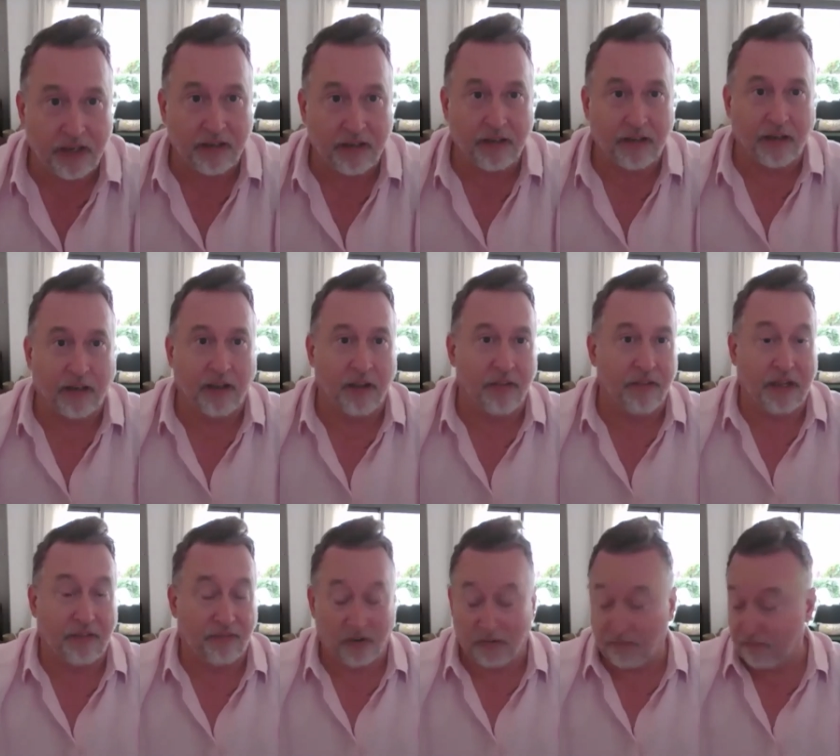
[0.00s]
Yes.
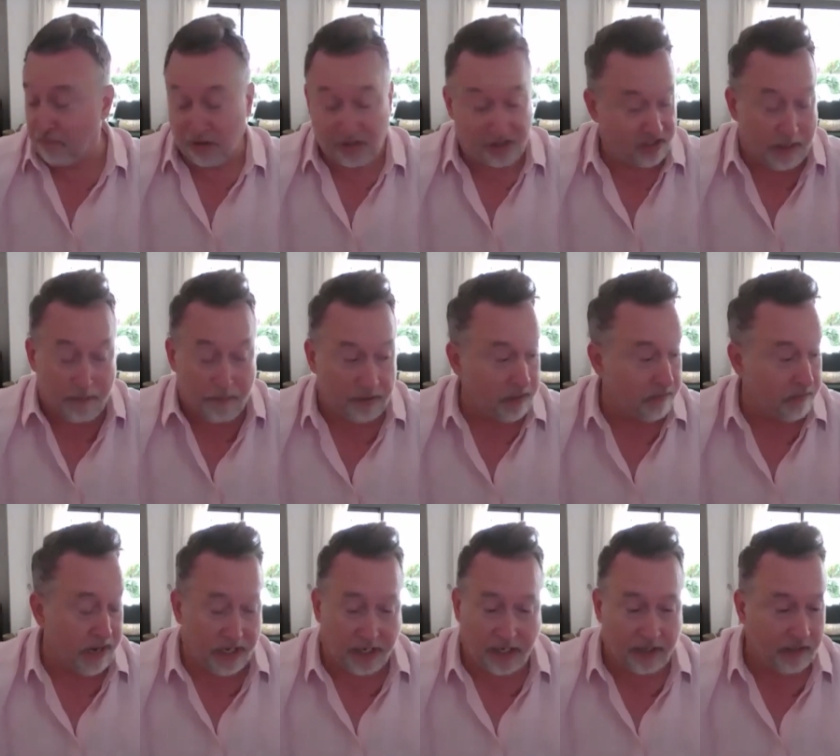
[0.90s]
Therefore, just simply
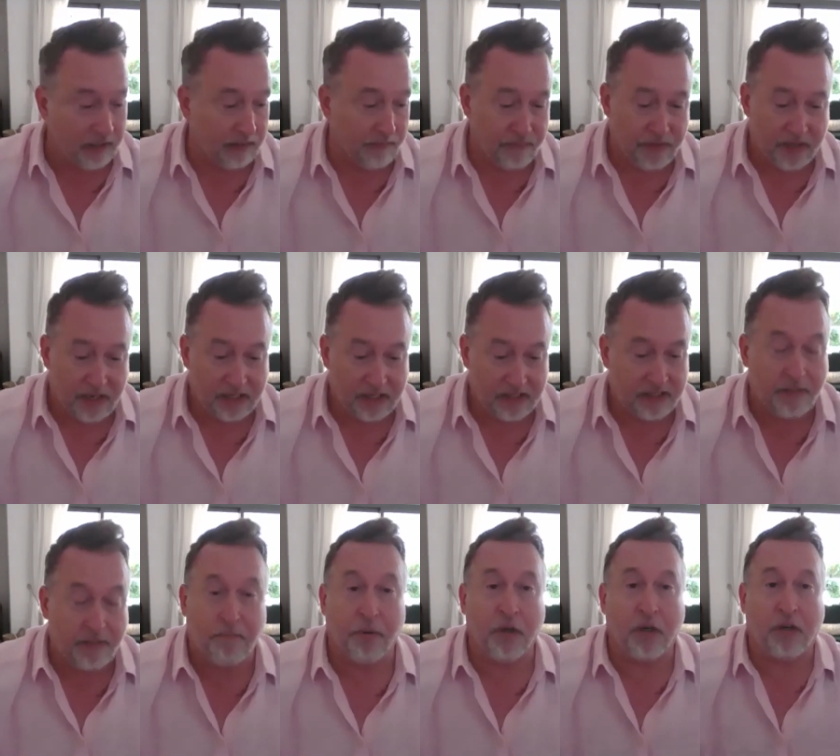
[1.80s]
making a, a
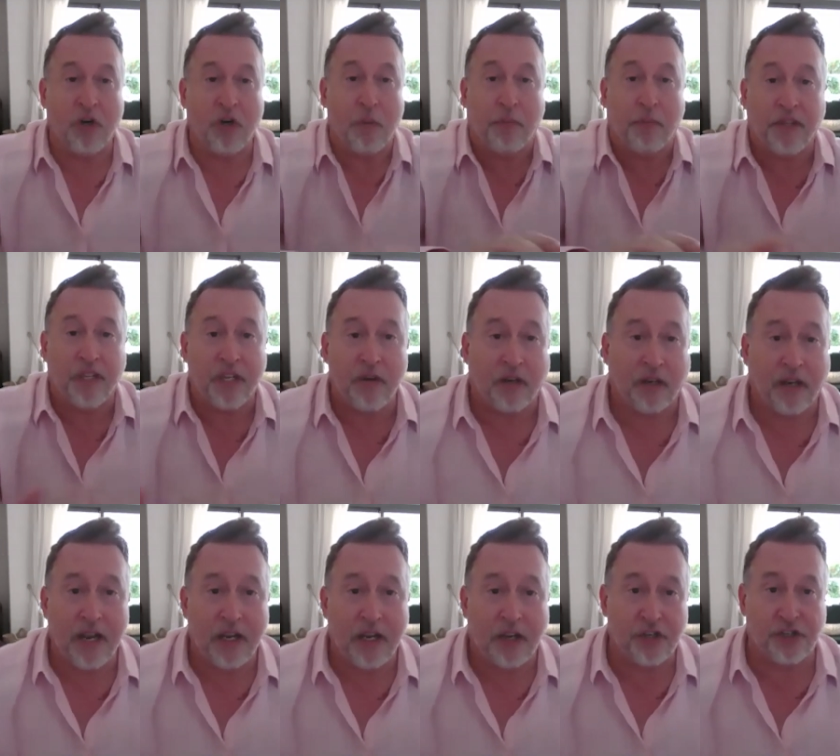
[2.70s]
simple group in the UK,
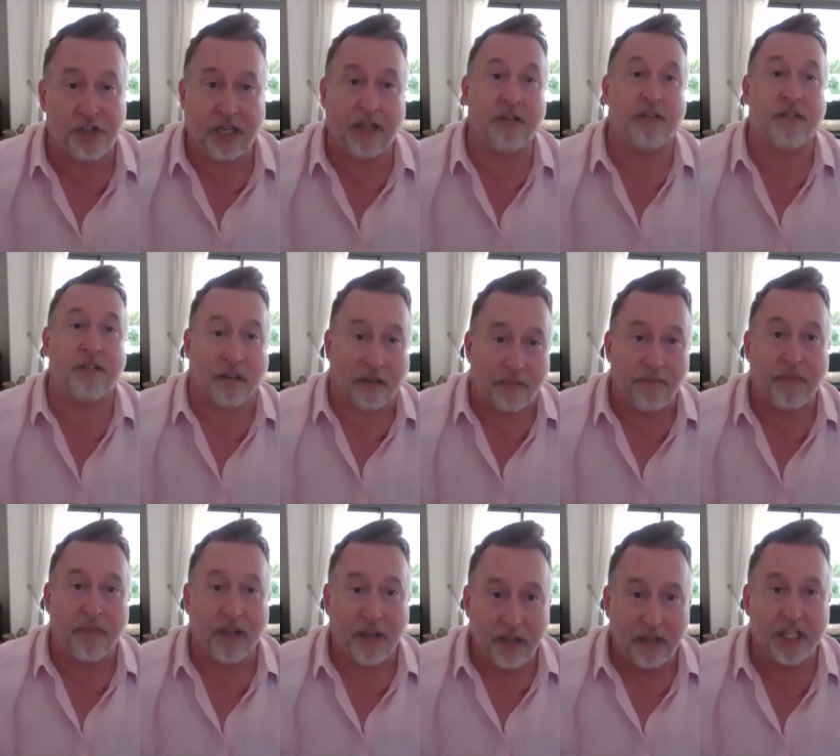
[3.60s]
you can shelter
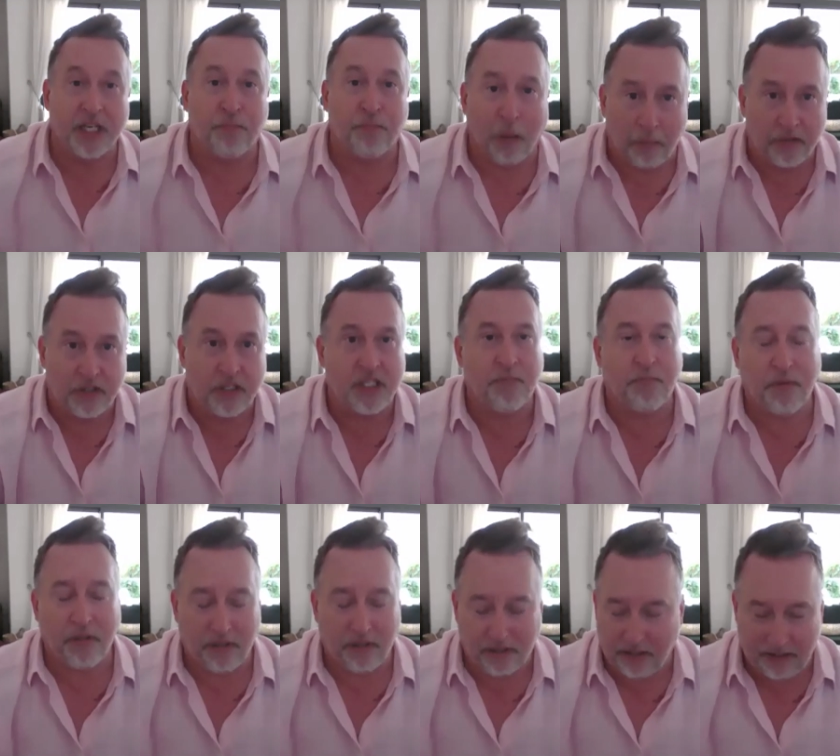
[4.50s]
these properties,
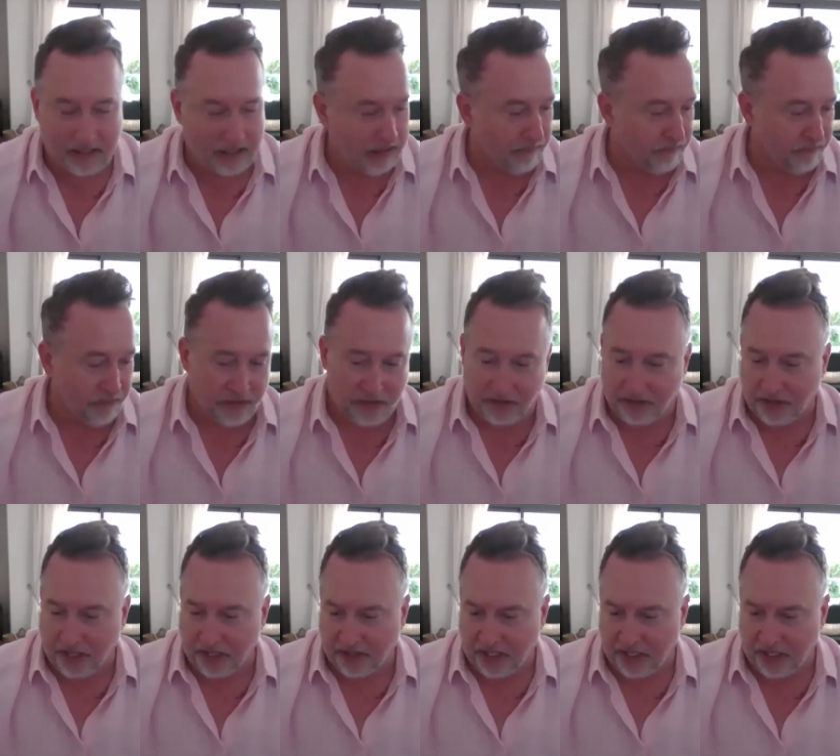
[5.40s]
but
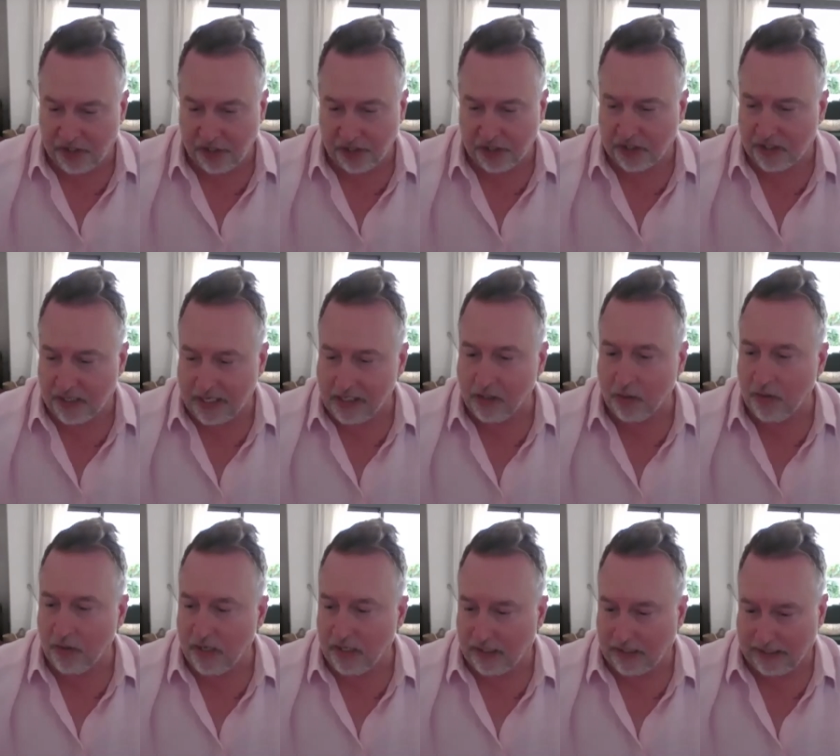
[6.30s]
they, they just deal
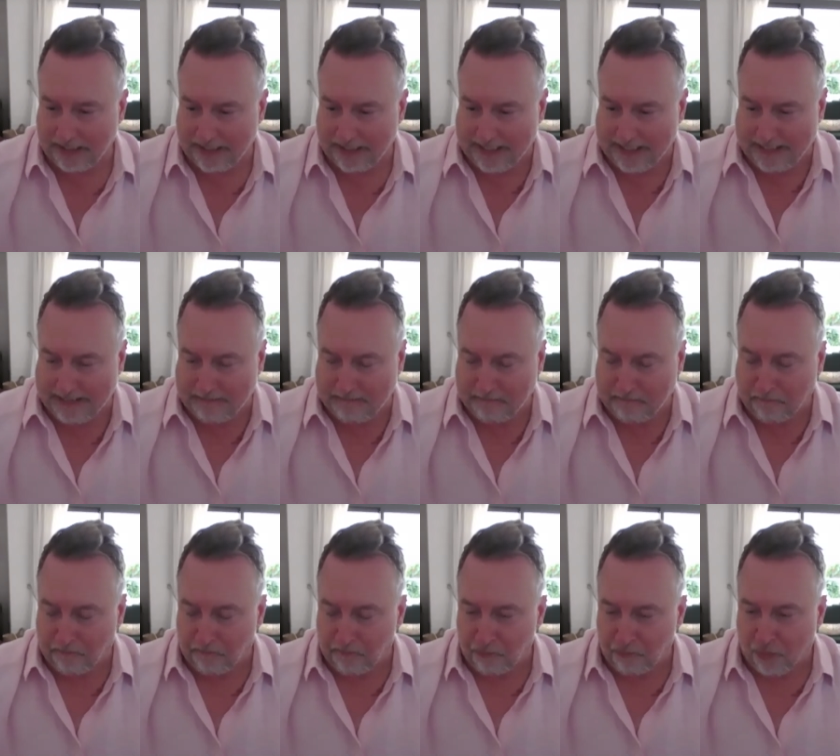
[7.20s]
with
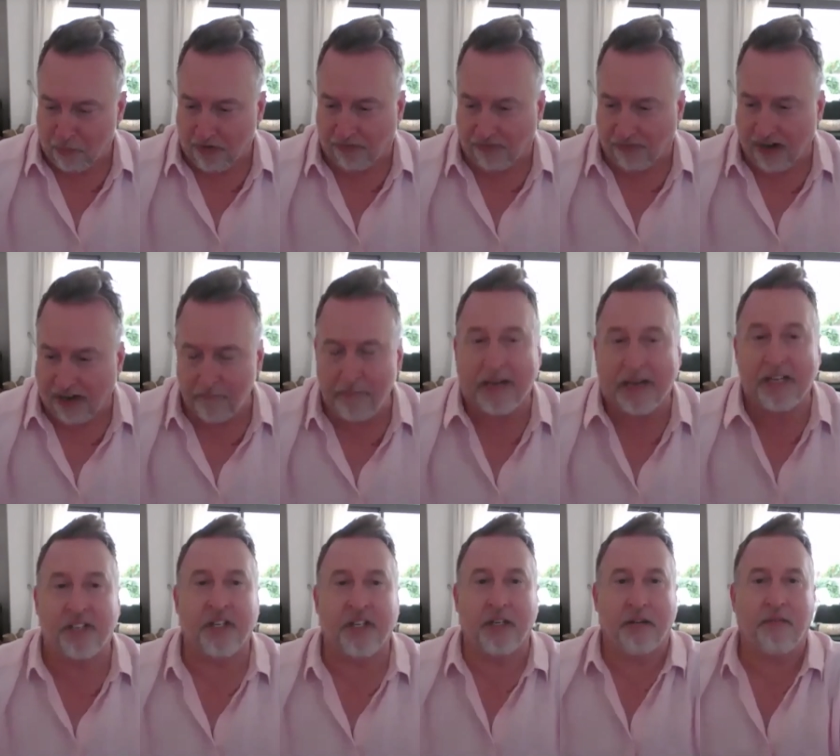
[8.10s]

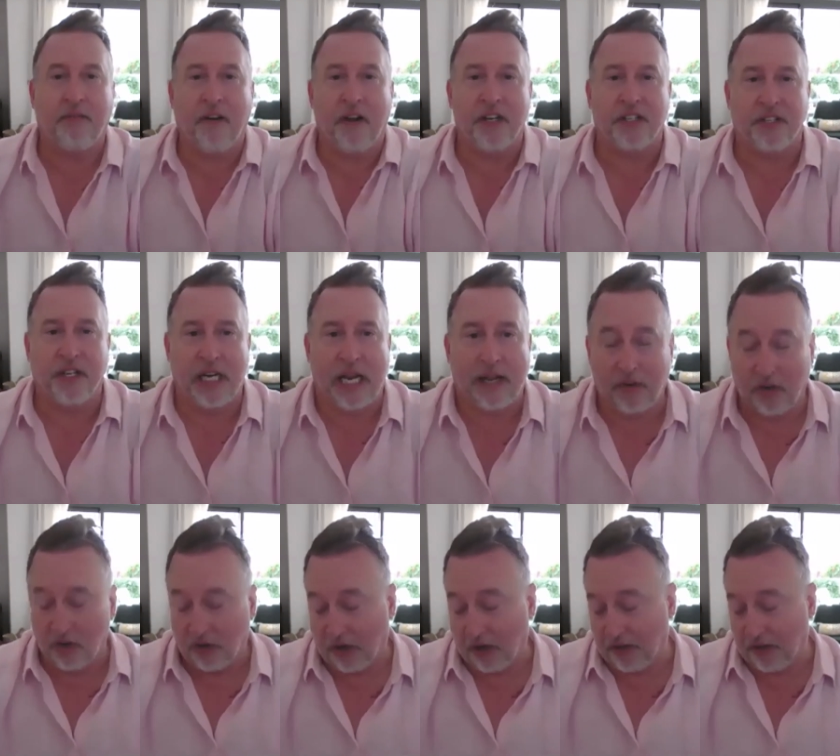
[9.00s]
fragmented advice. They never look